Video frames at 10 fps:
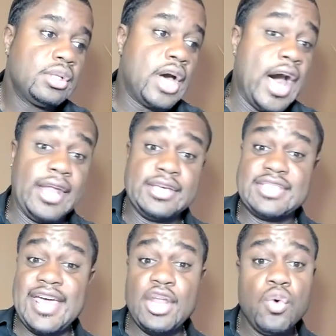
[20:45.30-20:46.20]

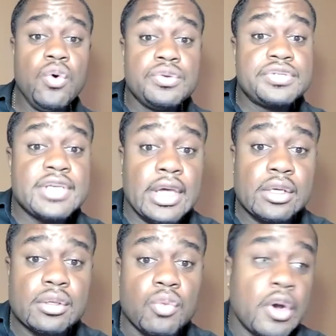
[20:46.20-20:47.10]
Alexander
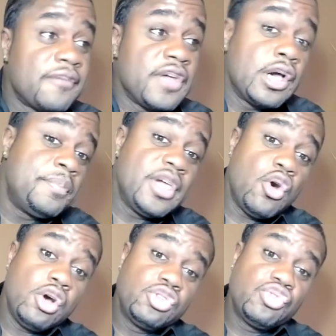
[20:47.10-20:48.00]
Usyk. What if he could be
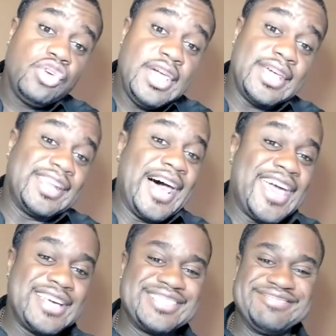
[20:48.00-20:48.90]
all three?
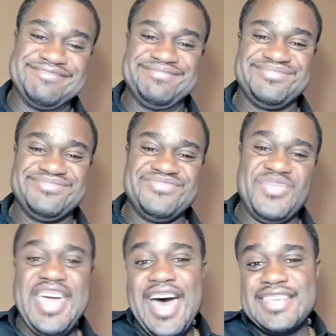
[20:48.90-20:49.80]
Like,
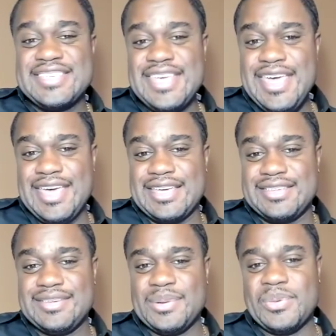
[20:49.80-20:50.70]
we gotta see
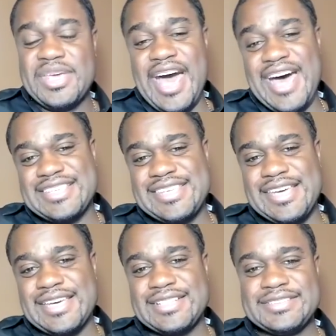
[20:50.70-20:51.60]
it. We gotta
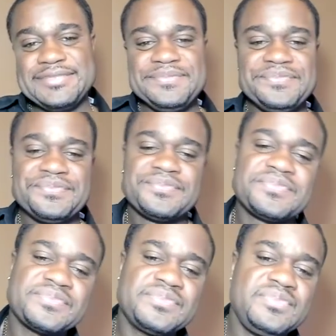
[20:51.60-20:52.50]
see it.
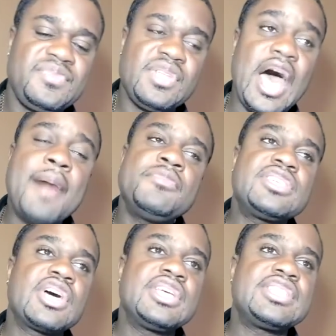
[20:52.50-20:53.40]
I'm
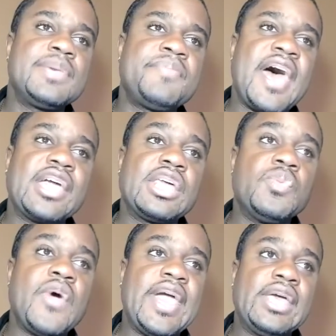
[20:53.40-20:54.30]
just gonna sit back
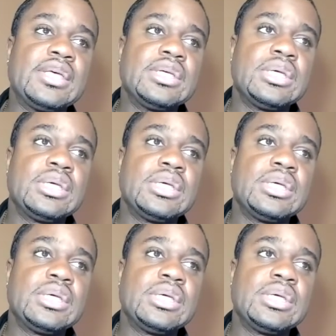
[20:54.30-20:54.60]
and wait.